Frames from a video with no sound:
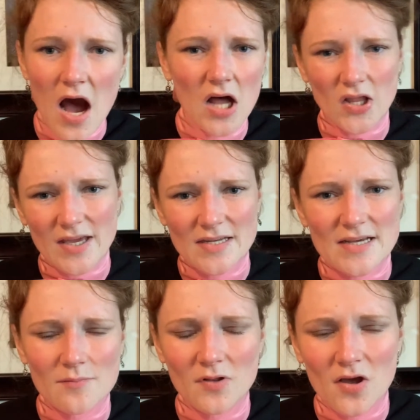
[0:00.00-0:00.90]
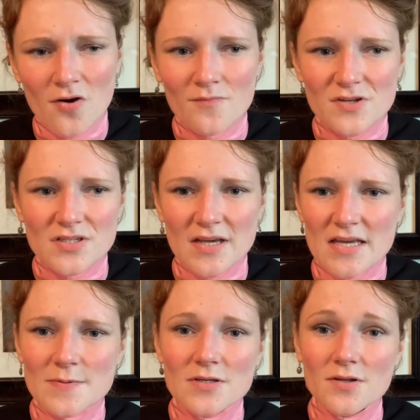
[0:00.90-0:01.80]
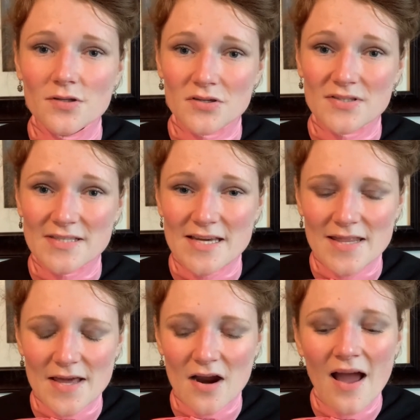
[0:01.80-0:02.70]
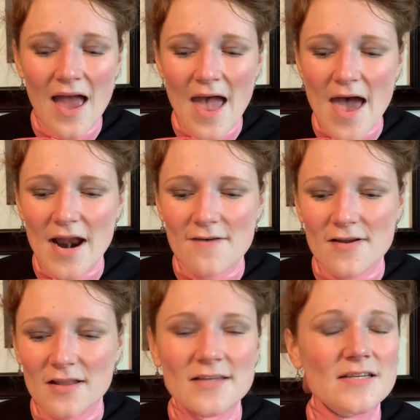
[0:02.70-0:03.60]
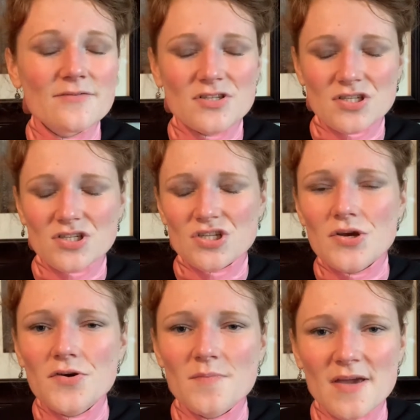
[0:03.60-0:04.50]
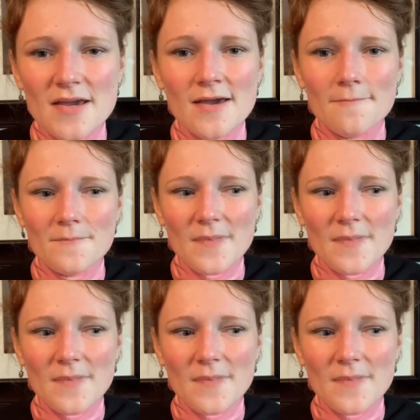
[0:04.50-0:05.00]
I'll link it down below just in case, but you'll see it there. And I realized that it was just too big.